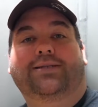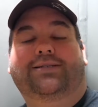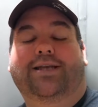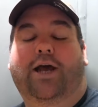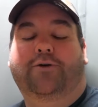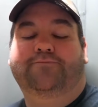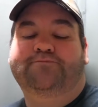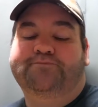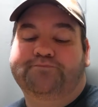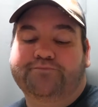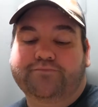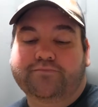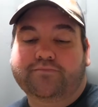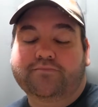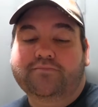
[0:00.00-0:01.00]
So
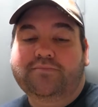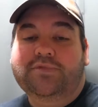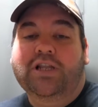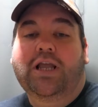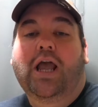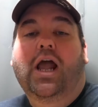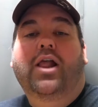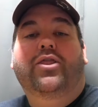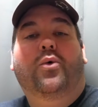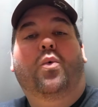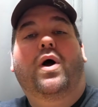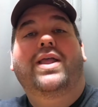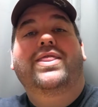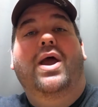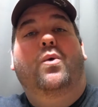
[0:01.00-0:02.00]
the one